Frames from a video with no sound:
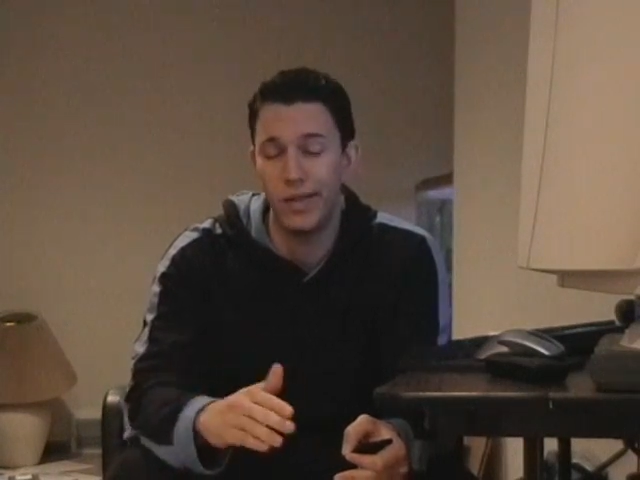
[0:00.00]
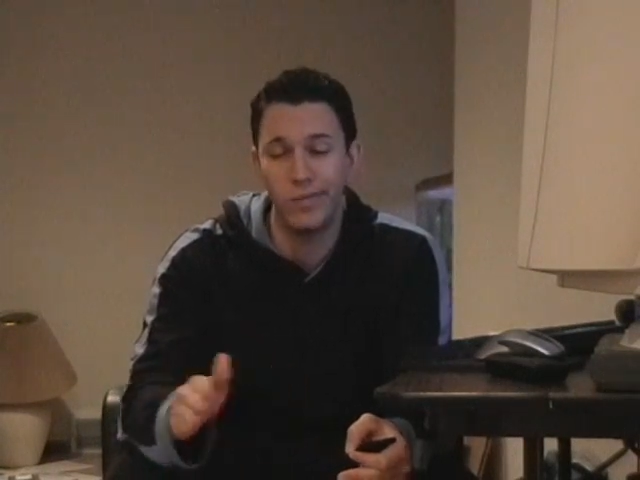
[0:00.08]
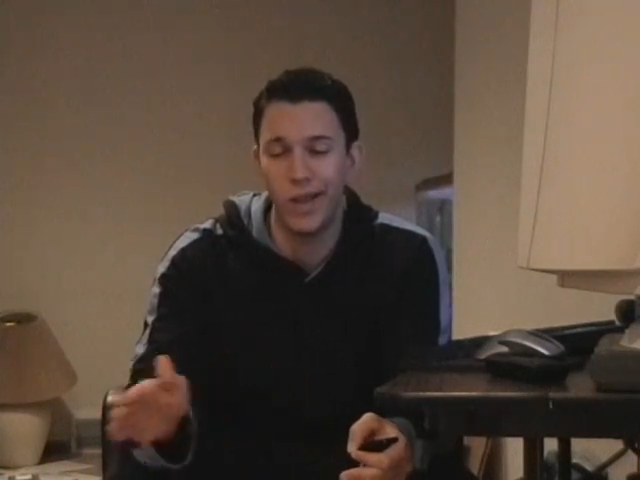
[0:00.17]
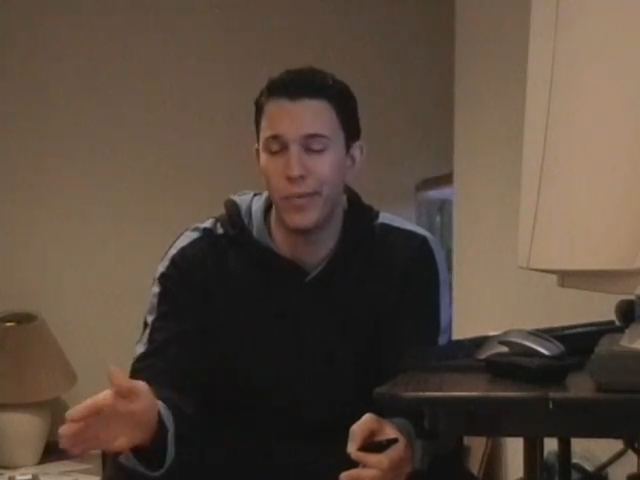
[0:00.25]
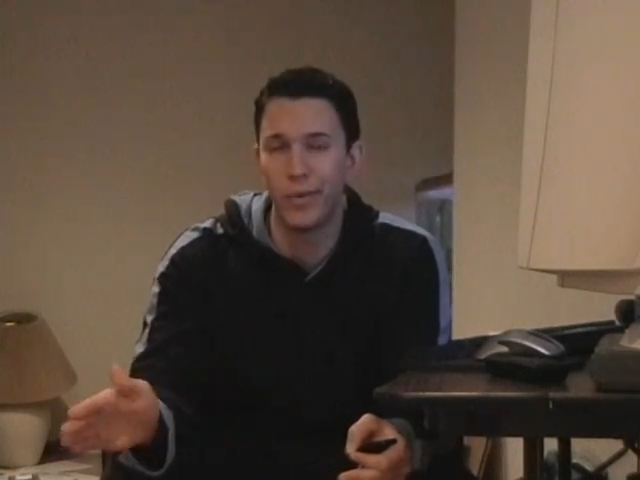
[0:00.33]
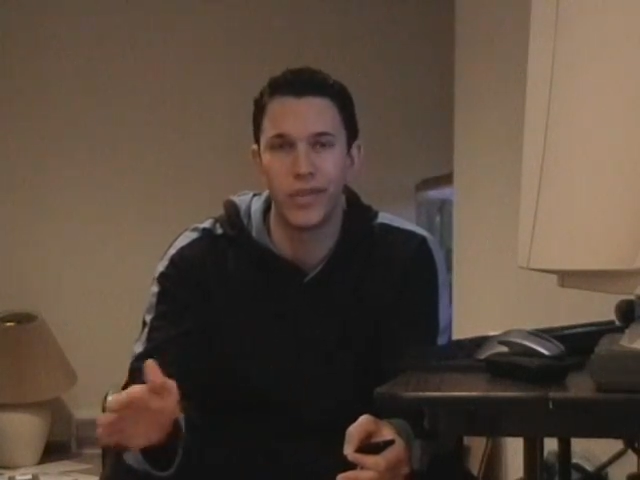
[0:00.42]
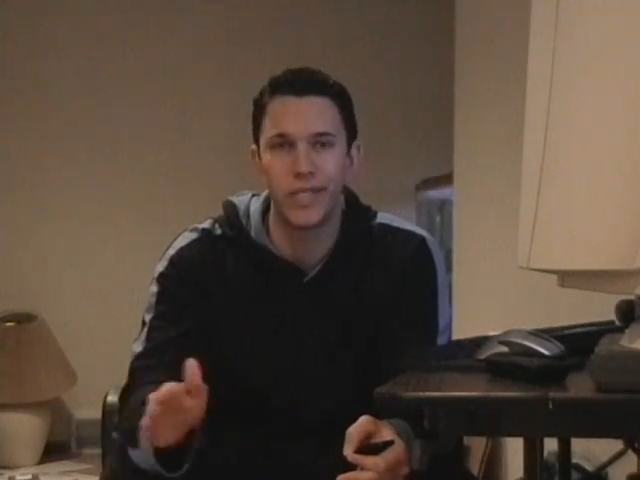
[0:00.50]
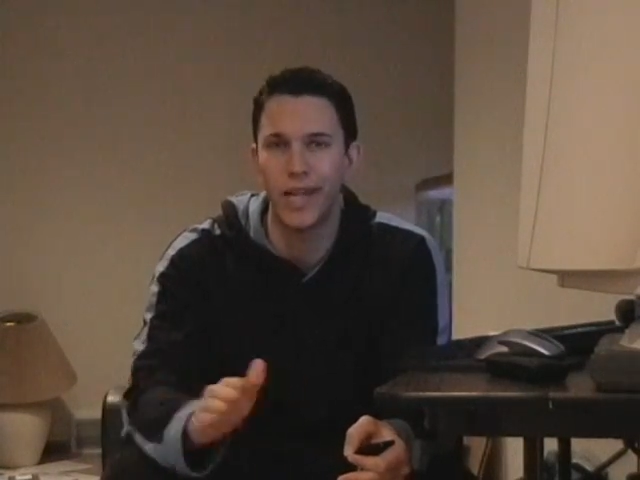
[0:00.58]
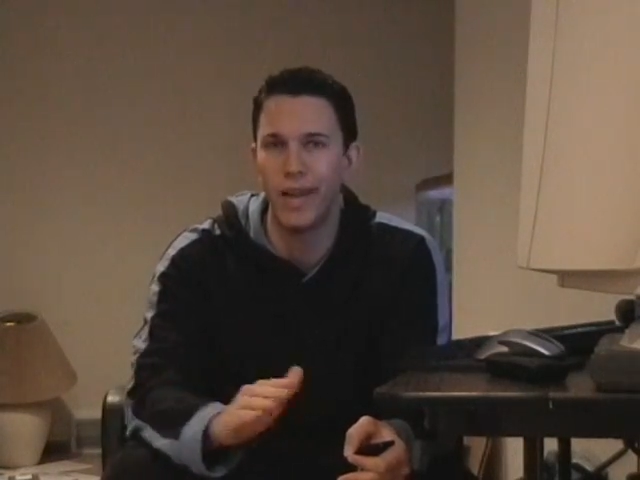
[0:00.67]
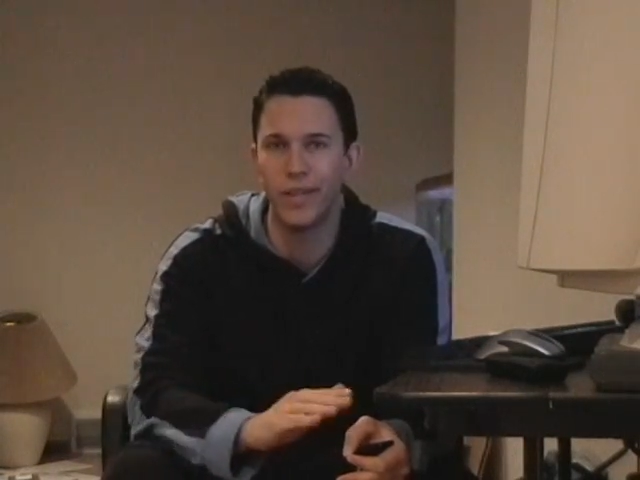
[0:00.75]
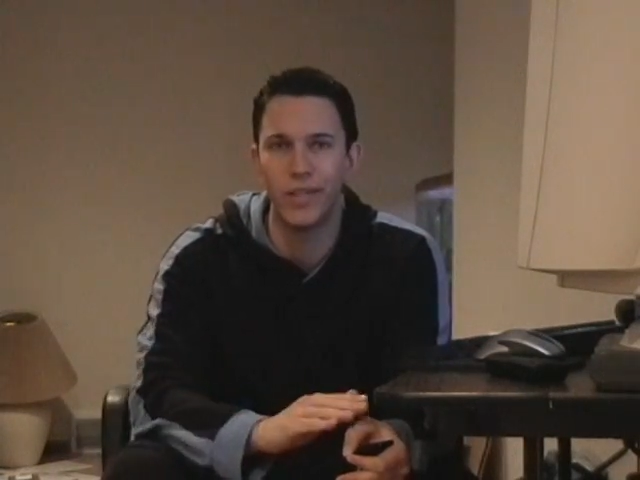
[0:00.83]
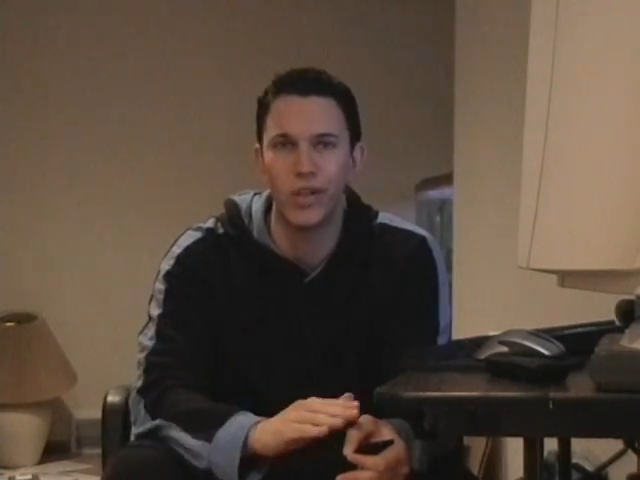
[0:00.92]
able to
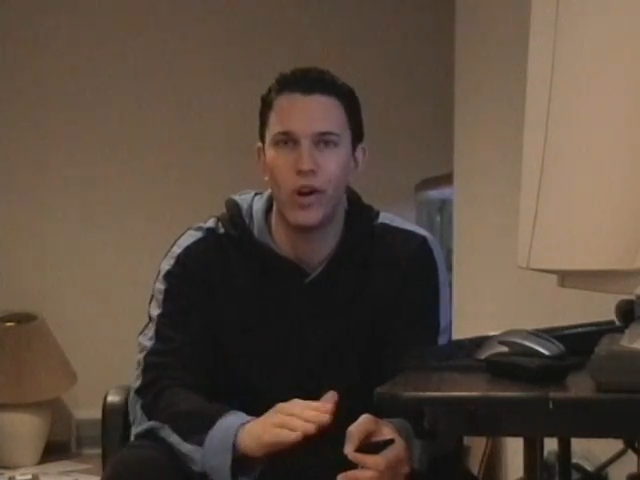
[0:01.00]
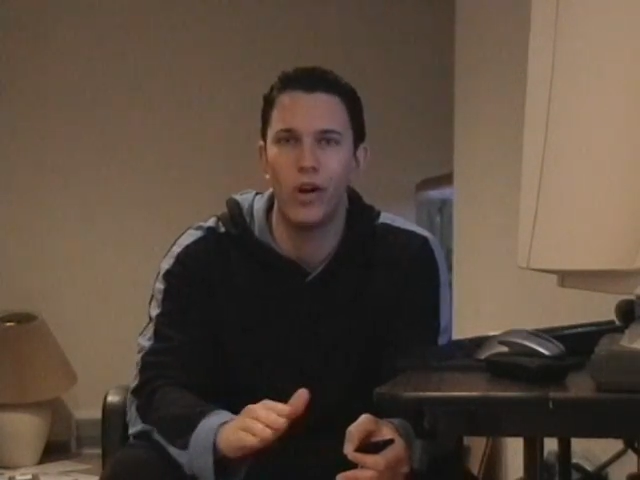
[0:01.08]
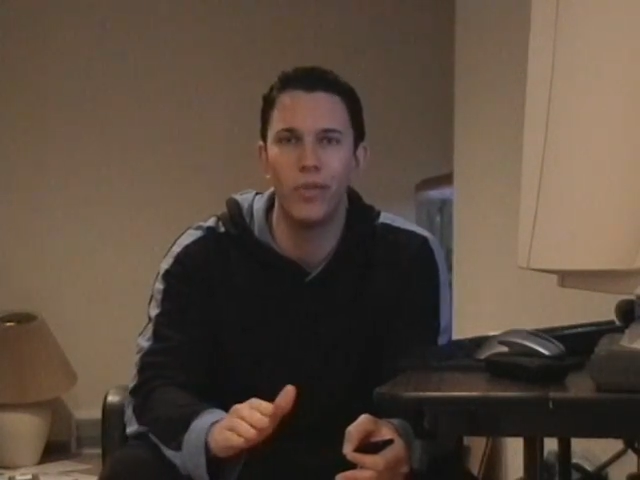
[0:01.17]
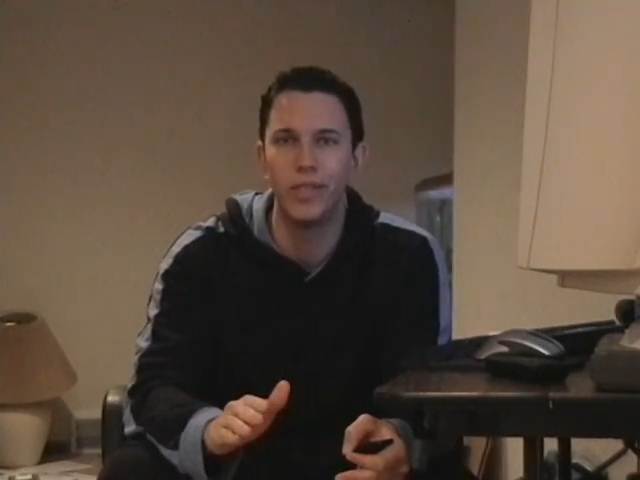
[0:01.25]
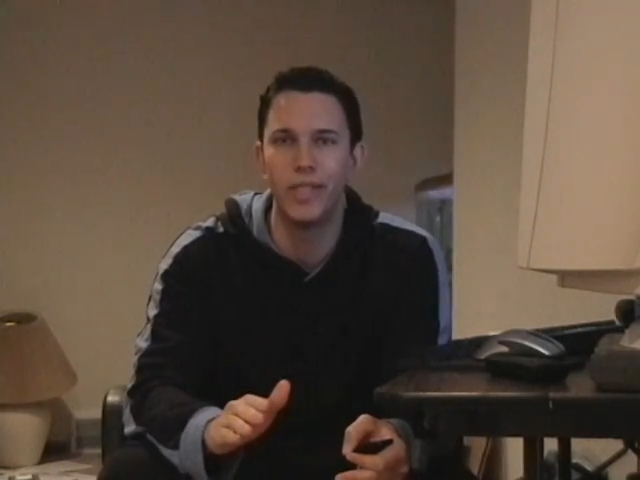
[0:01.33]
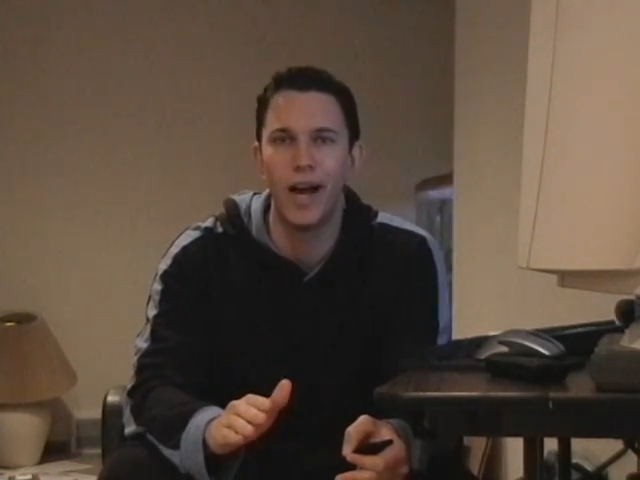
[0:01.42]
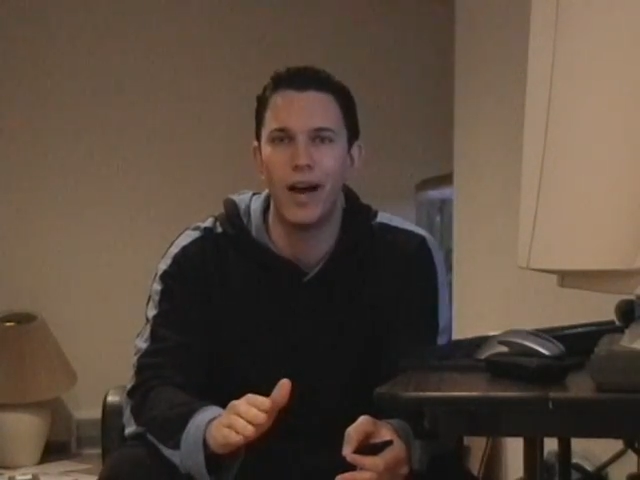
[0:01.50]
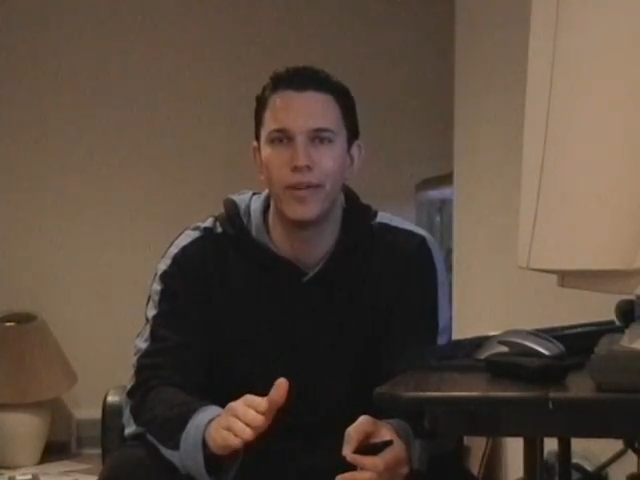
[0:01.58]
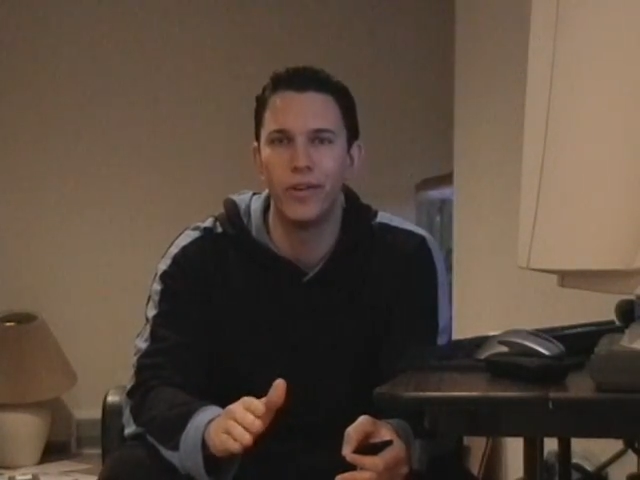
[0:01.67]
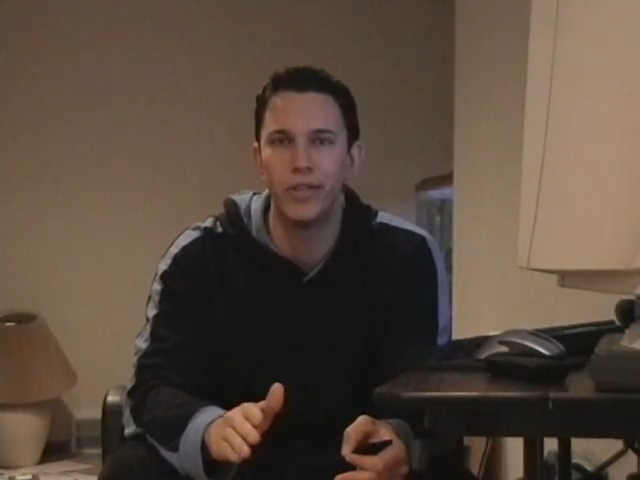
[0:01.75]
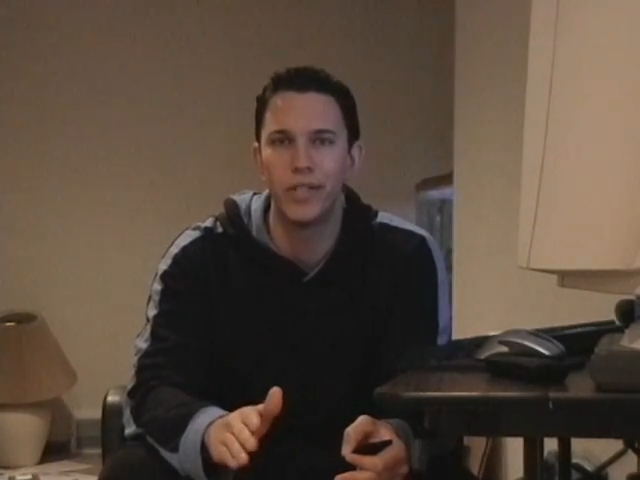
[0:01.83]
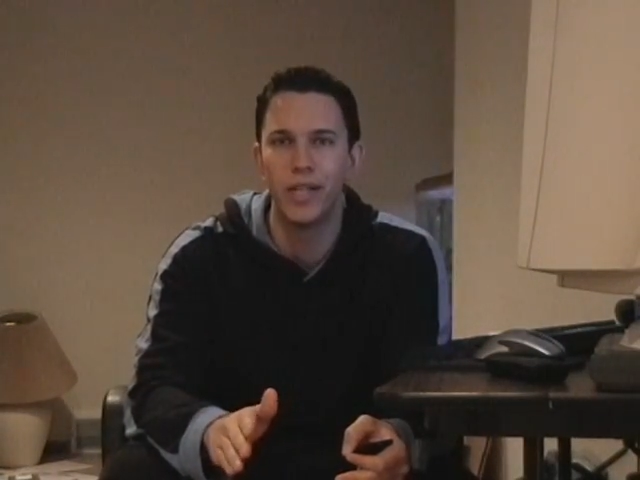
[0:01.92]
silence all the
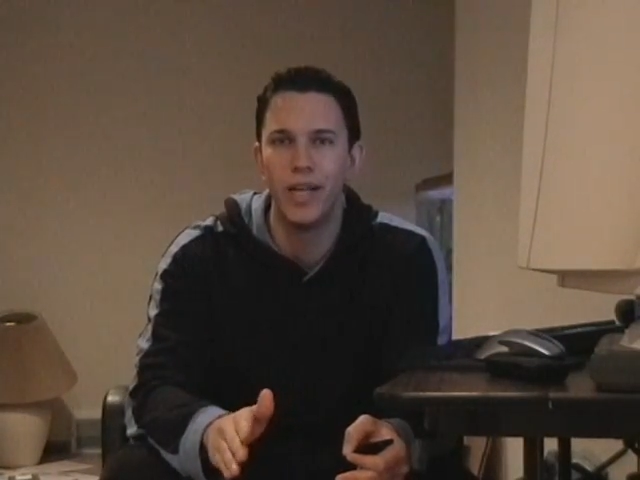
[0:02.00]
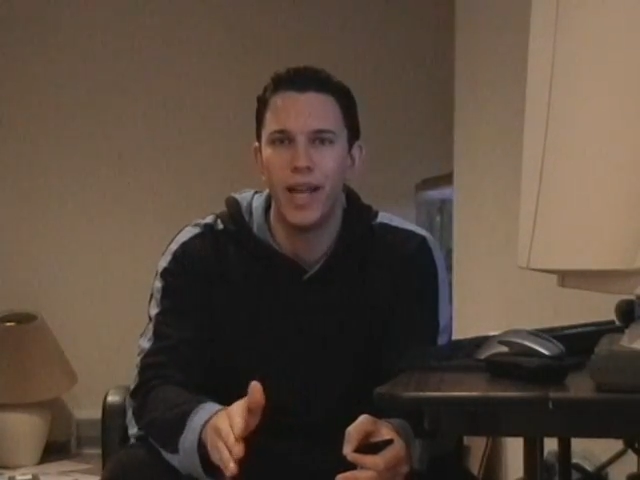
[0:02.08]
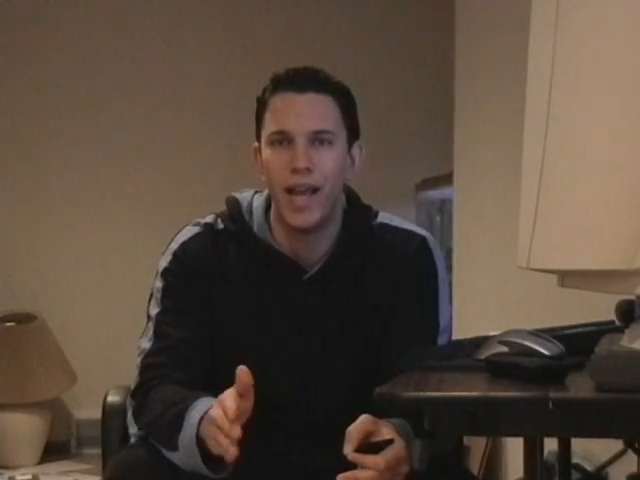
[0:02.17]
doubters.